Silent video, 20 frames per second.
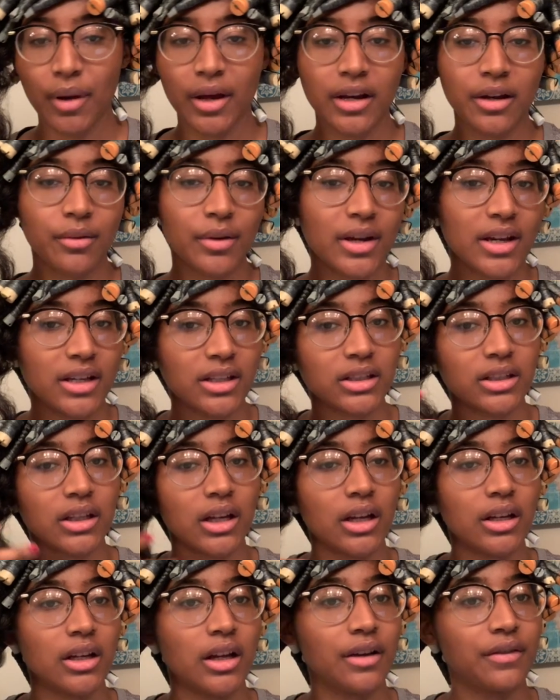But anyways,
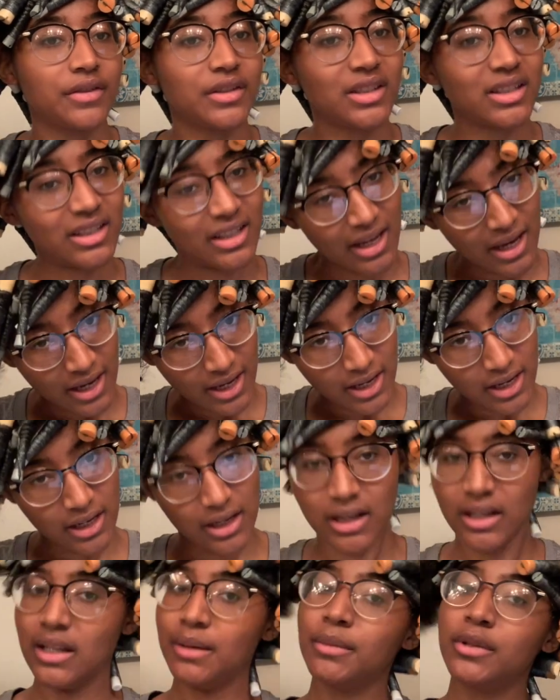enough said.
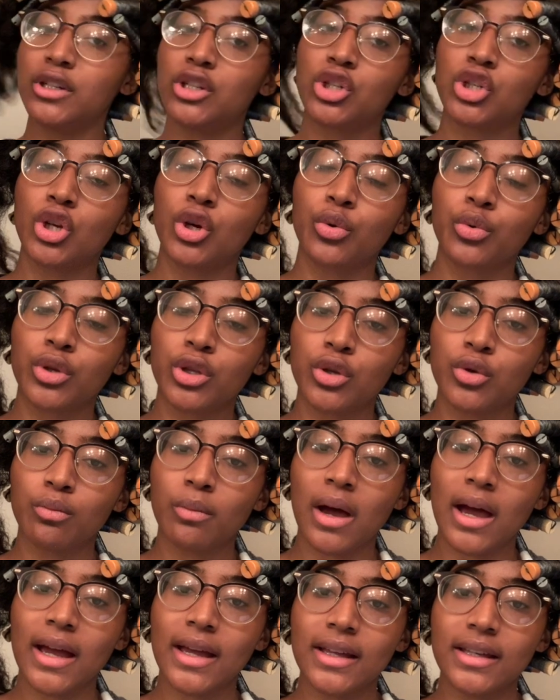Let me show you
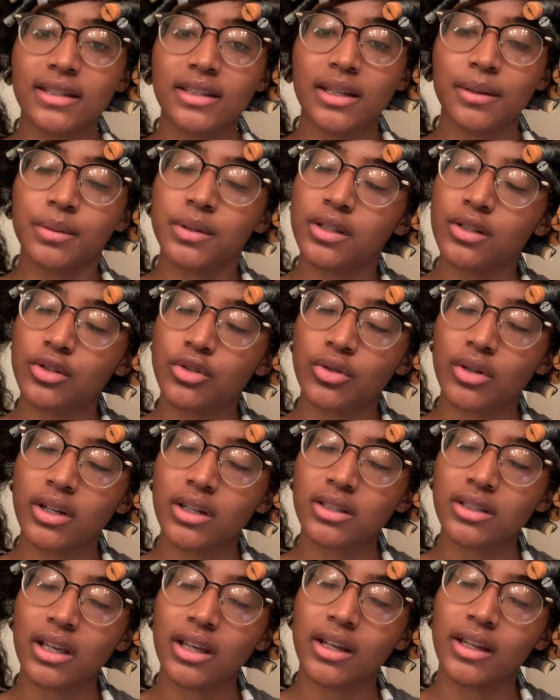my tips and
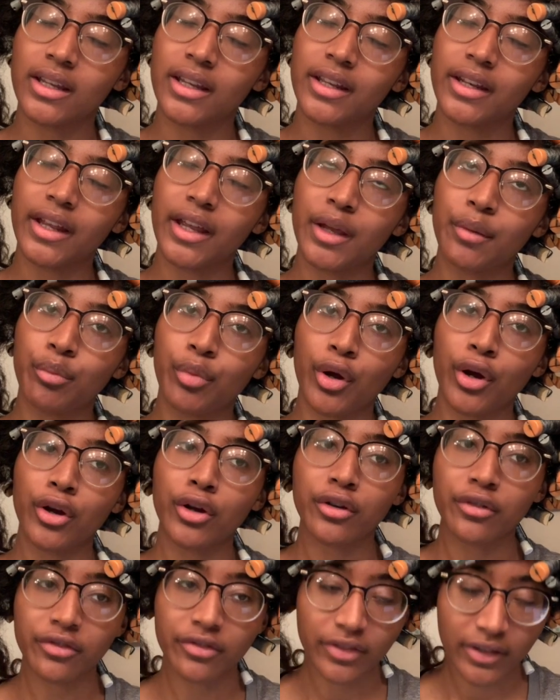tricks how to get a
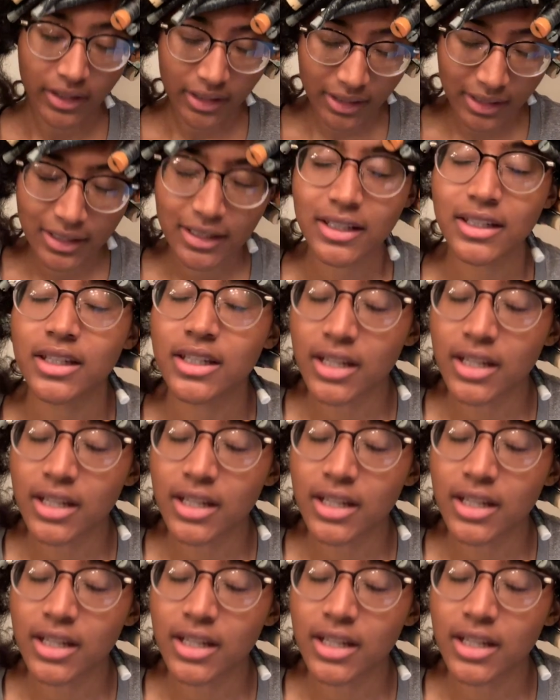perfect